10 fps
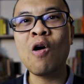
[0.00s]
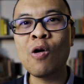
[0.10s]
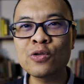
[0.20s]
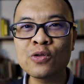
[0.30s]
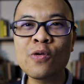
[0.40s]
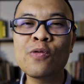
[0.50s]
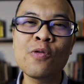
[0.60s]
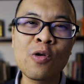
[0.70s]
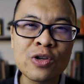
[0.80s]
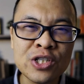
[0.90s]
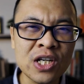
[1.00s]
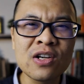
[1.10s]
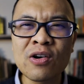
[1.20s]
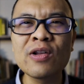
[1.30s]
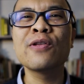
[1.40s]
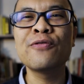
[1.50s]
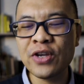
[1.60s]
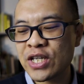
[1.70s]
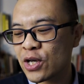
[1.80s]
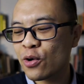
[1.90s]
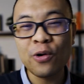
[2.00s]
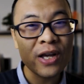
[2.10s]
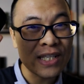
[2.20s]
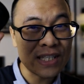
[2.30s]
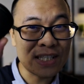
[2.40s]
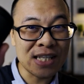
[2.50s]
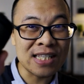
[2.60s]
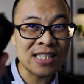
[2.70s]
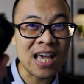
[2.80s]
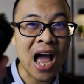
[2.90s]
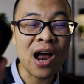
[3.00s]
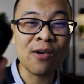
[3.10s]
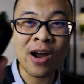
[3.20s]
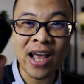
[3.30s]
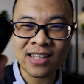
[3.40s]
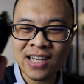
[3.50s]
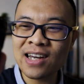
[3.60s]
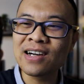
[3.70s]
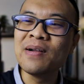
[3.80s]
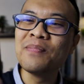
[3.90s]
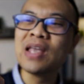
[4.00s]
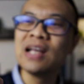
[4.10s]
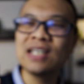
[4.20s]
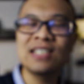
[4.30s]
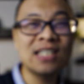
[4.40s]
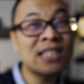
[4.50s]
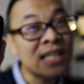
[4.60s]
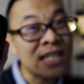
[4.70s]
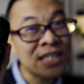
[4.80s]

also for general video is this guy right here. This is the